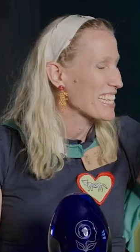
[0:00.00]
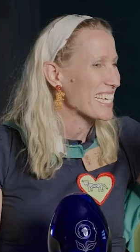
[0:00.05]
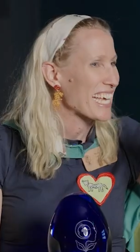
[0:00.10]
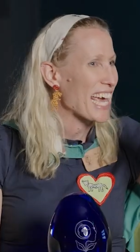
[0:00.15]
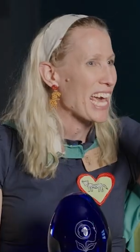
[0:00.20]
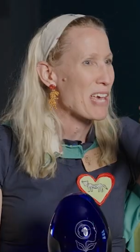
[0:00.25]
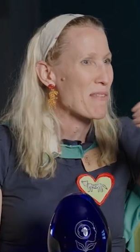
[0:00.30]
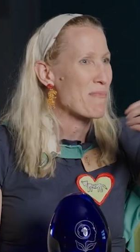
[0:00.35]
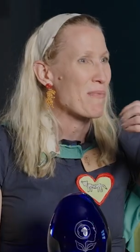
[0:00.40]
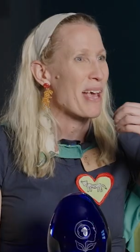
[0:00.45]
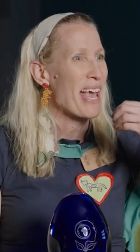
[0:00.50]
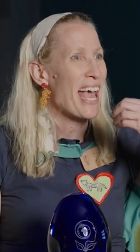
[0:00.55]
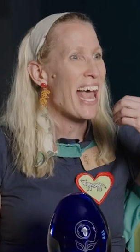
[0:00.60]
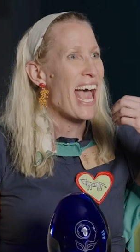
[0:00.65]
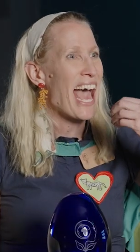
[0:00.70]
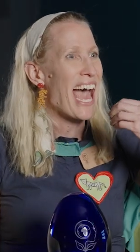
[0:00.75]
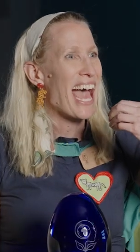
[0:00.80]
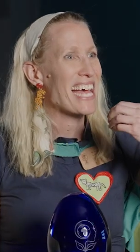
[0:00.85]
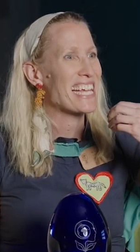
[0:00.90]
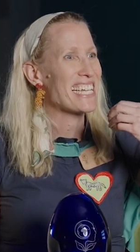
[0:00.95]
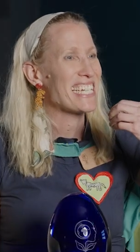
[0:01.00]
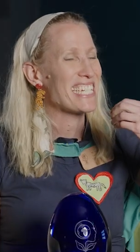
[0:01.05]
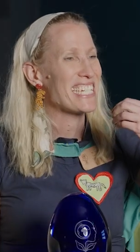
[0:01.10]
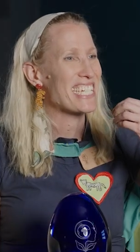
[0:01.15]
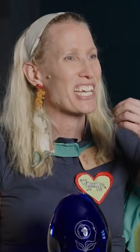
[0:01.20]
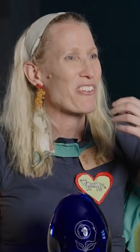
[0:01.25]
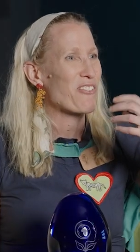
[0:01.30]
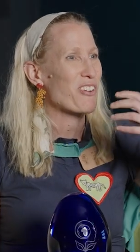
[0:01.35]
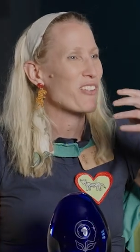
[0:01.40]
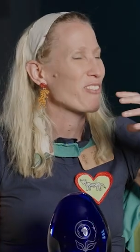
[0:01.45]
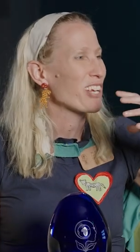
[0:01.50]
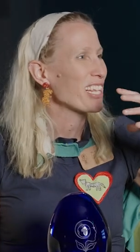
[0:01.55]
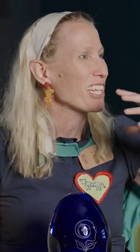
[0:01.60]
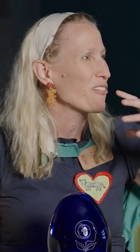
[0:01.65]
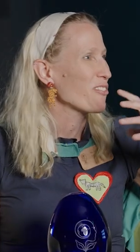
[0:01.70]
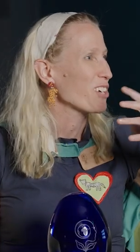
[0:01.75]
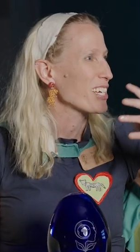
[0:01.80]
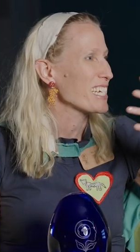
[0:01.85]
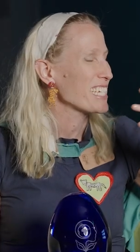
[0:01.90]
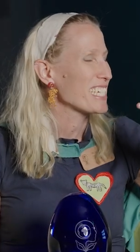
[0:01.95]
in the Cape, and uh, we
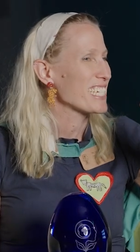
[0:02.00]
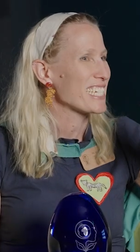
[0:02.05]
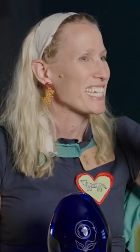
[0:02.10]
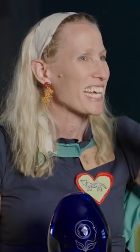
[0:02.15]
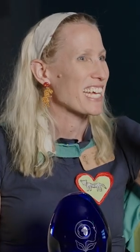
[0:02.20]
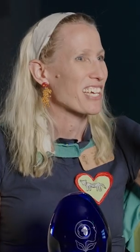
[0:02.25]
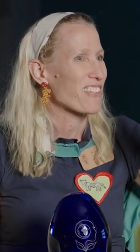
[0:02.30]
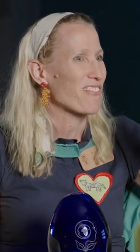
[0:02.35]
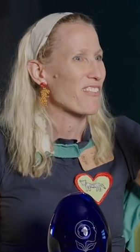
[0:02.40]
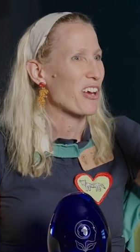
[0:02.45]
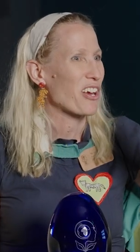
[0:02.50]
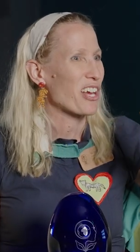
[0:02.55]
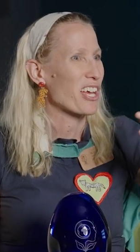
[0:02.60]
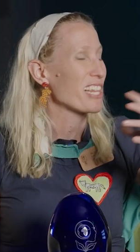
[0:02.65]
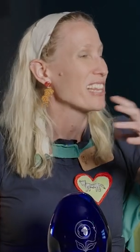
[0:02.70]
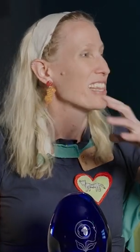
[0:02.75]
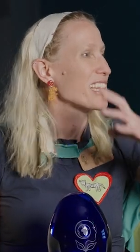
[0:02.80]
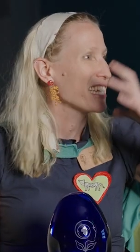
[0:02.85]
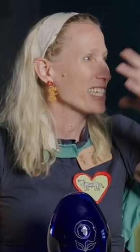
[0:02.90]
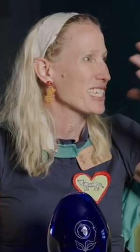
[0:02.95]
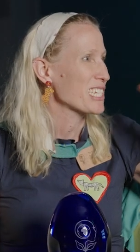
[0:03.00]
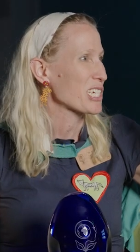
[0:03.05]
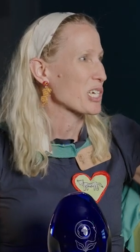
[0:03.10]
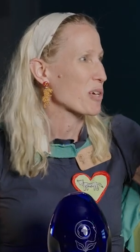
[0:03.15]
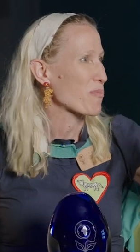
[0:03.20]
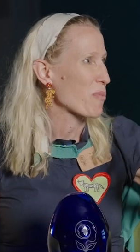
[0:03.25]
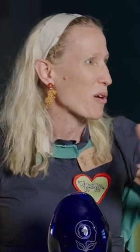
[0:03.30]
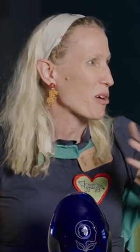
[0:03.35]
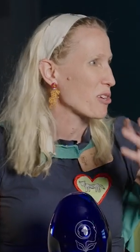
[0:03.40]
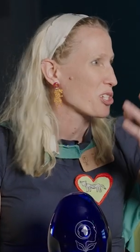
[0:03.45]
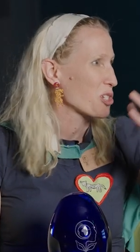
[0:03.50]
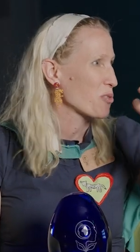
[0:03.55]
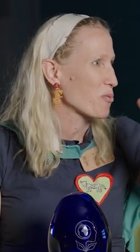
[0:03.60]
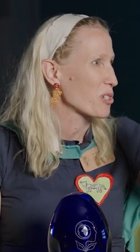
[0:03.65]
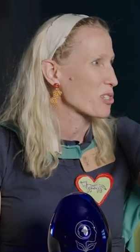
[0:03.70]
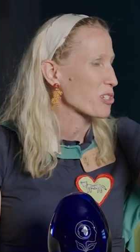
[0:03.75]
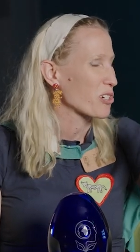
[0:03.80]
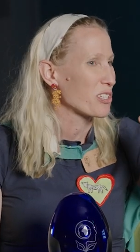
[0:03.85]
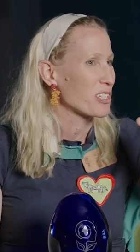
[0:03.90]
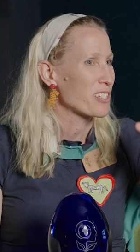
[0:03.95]
really wanted to take a very holistic approach
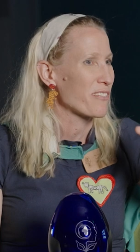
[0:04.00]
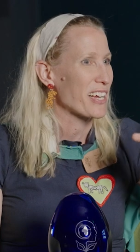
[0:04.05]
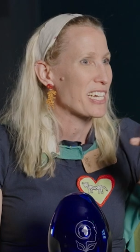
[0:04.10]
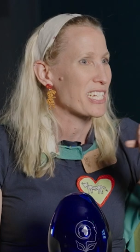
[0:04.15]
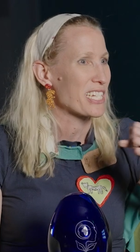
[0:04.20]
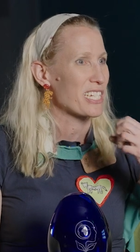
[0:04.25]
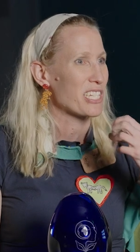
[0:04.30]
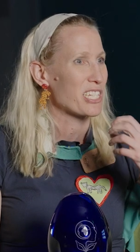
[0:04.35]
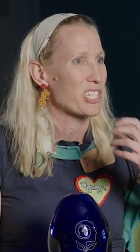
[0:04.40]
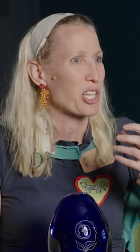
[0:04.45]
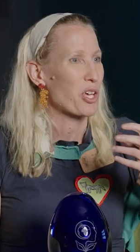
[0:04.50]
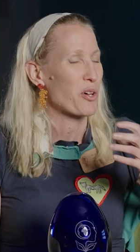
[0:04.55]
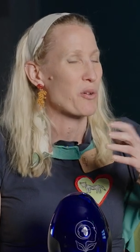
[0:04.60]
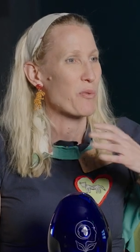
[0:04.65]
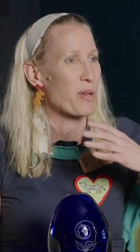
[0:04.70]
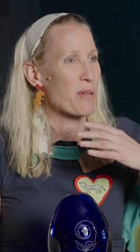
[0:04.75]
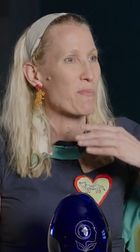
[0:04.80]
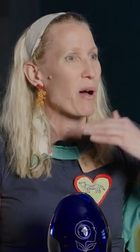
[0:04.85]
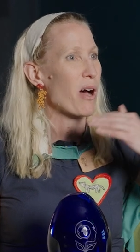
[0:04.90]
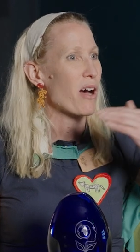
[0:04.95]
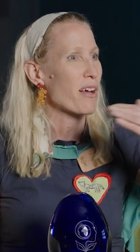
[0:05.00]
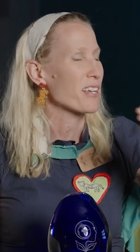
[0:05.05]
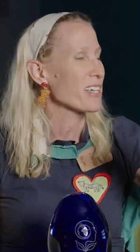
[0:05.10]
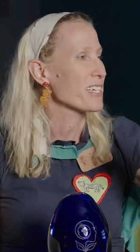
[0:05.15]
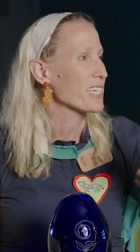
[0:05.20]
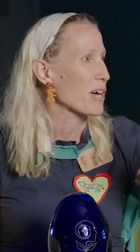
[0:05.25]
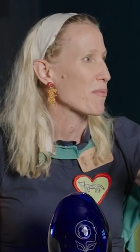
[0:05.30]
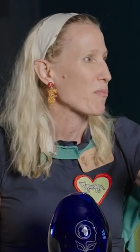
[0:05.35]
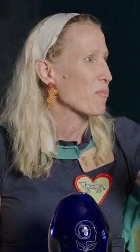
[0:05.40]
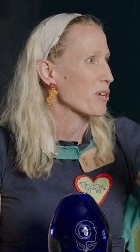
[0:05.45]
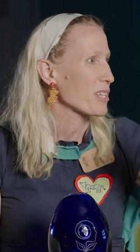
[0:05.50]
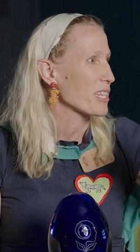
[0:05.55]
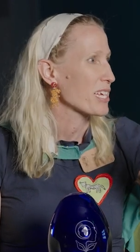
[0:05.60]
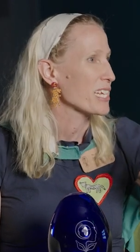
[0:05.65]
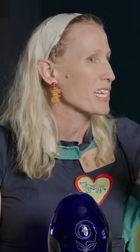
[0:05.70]
towards conservation. So we partnered up with